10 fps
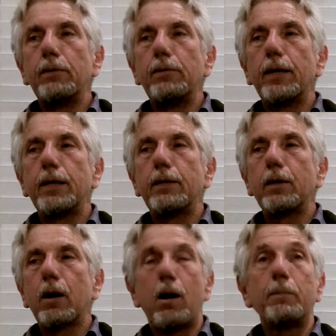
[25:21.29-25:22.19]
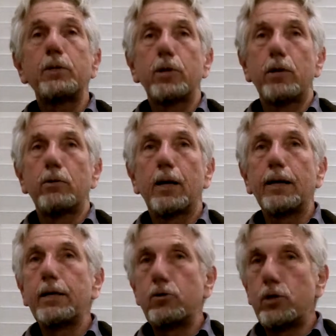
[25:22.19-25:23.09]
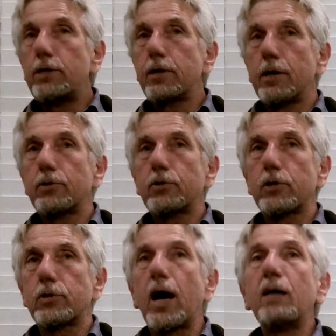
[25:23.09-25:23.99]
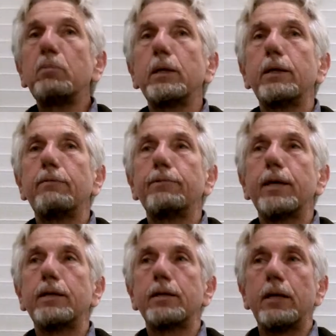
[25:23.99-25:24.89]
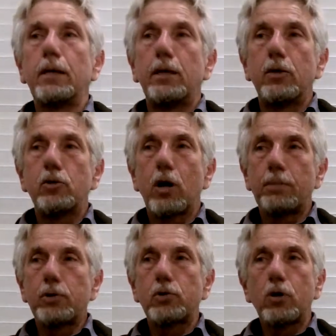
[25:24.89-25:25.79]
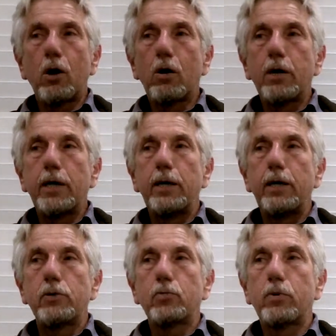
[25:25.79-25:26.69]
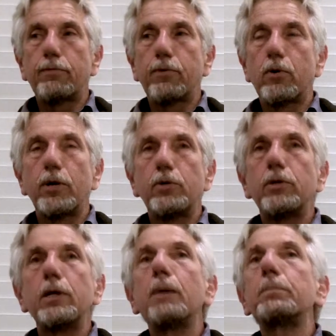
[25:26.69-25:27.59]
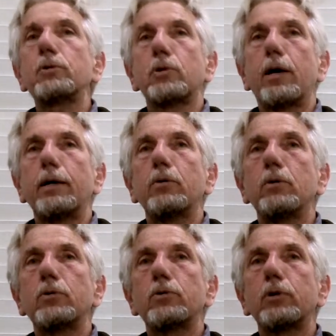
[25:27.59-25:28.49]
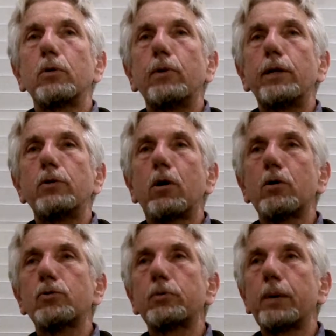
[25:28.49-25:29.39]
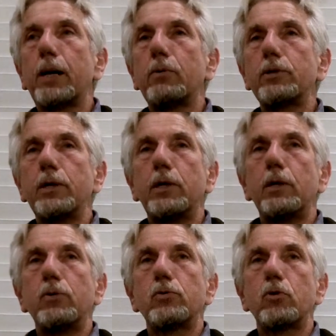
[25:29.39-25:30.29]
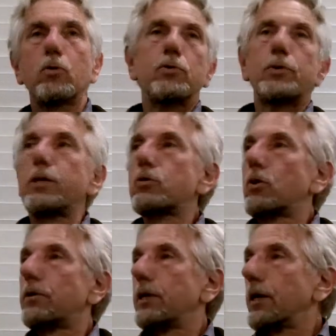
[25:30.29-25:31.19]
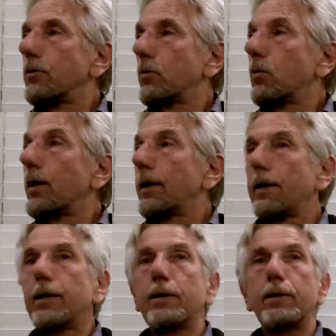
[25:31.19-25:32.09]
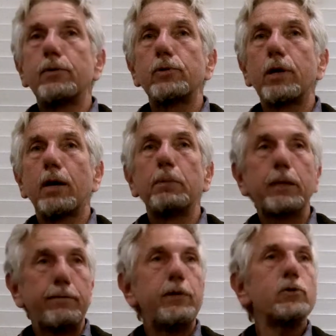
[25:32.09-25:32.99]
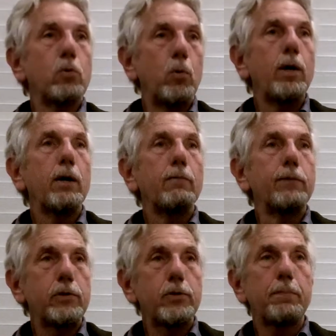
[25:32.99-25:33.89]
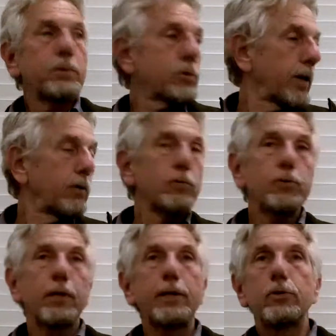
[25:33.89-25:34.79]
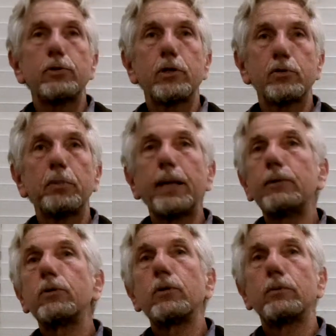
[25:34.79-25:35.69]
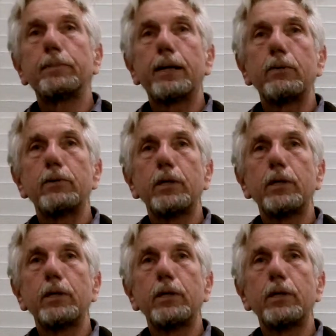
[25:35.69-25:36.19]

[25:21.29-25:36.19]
than the commentator Lahiji does. Because I believe that Shabistari is referring to the epicycles when he talks about circles that turn the other way. See, I believe he's aware of these epicycles that I just explained to you about.